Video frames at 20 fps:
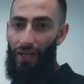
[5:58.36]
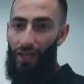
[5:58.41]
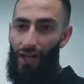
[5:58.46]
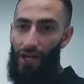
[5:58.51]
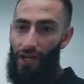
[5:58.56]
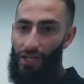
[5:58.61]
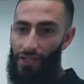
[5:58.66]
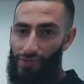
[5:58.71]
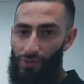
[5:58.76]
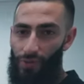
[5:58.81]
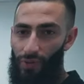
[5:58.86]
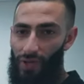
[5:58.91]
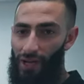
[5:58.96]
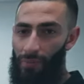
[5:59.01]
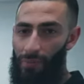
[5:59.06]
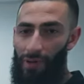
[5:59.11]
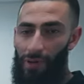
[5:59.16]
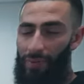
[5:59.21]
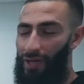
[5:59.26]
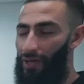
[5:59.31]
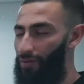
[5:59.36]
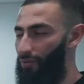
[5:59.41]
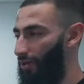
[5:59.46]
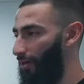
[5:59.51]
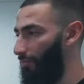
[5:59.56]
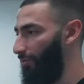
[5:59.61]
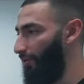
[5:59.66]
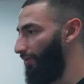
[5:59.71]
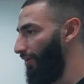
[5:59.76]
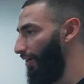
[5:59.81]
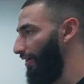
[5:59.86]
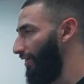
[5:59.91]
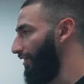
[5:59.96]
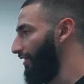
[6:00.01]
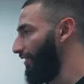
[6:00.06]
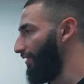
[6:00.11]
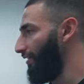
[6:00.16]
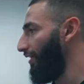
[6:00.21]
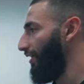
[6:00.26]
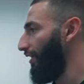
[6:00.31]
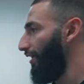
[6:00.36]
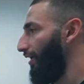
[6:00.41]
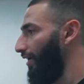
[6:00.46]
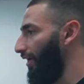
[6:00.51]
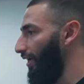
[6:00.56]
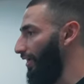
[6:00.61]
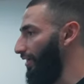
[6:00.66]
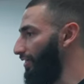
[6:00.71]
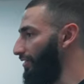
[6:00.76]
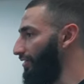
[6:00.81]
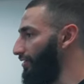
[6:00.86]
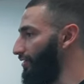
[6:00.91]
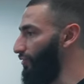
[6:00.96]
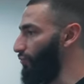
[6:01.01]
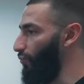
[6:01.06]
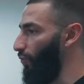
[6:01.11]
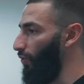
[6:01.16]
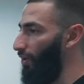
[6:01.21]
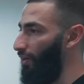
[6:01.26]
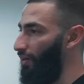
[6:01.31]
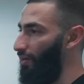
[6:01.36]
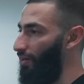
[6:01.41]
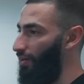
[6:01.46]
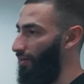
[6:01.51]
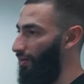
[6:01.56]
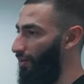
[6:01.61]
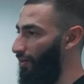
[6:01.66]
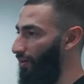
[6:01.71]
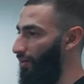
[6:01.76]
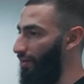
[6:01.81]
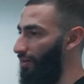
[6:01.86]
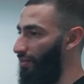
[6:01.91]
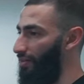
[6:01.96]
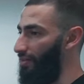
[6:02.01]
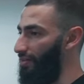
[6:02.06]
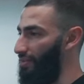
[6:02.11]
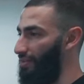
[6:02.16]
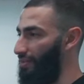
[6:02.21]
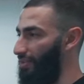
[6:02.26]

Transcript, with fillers: All right, so we got my man Robert right here. He's working on this